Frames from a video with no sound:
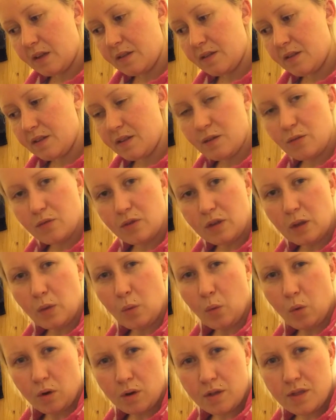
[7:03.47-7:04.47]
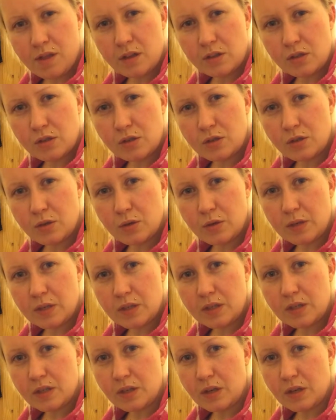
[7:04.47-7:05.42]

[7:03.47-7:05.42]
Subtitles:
did it really worth it to do it?